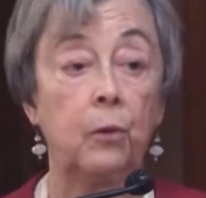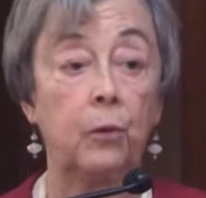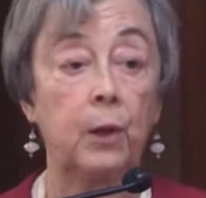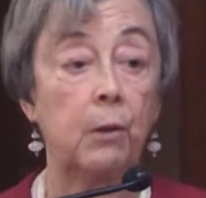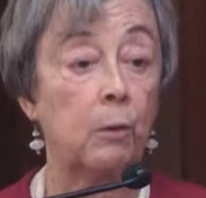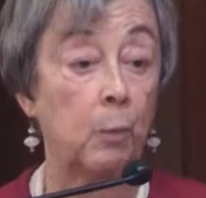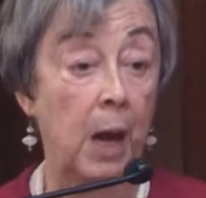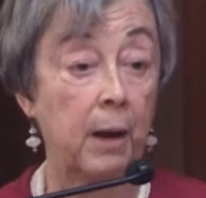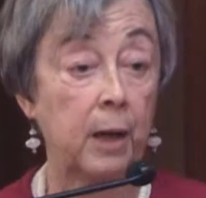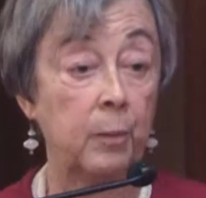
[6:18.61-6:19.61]
single room
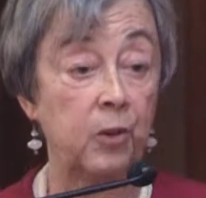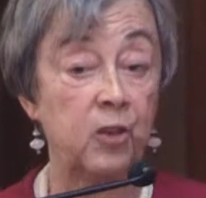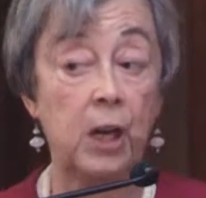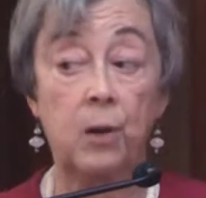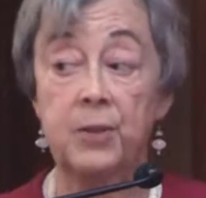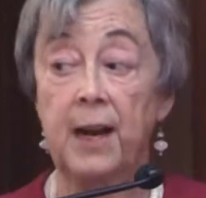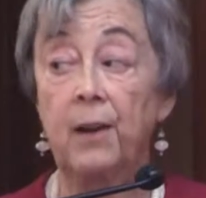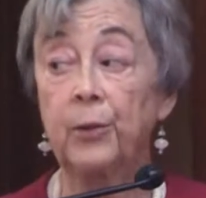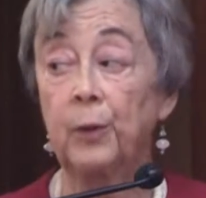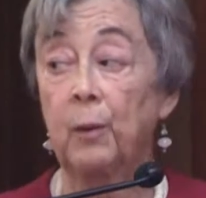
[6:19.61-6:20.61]
occupancy
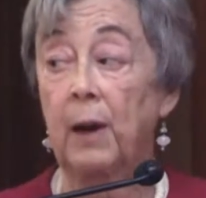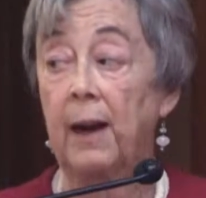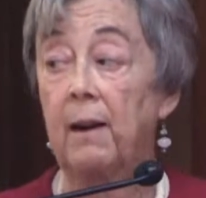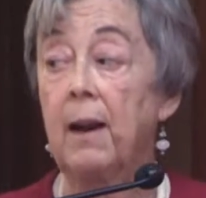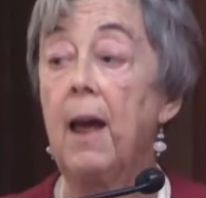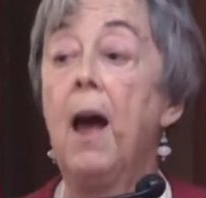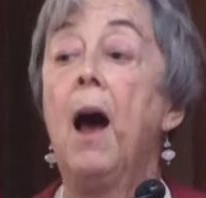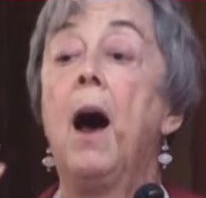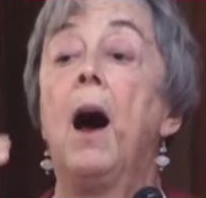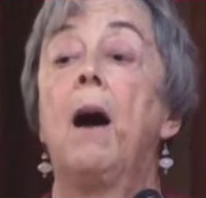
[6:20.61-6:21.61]
hotels for a while
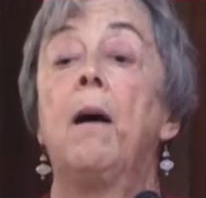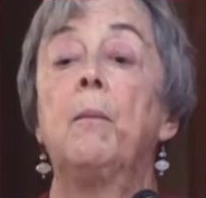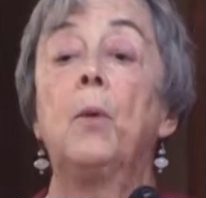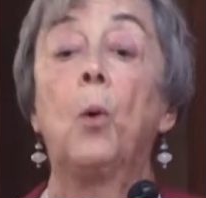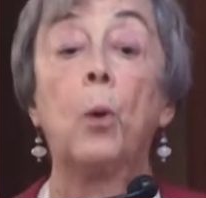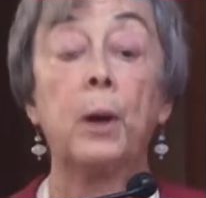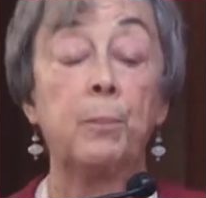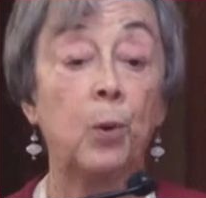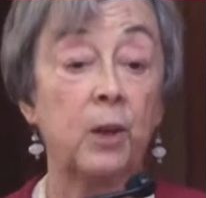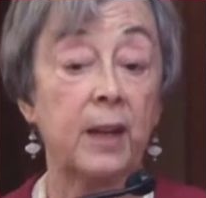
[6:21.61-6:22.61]
um, or in
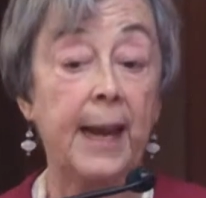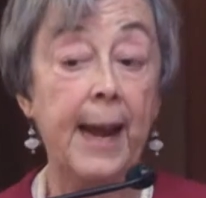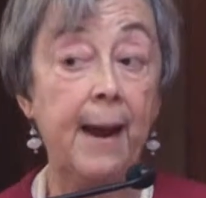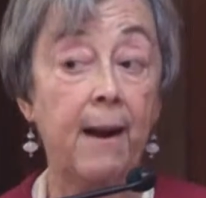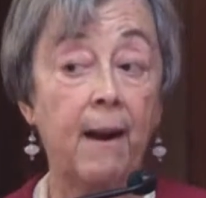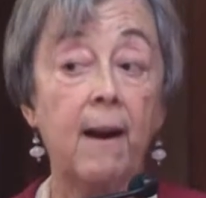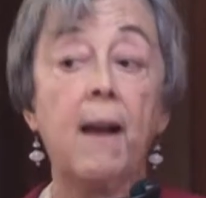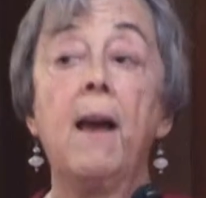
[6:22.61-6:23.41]
board and care,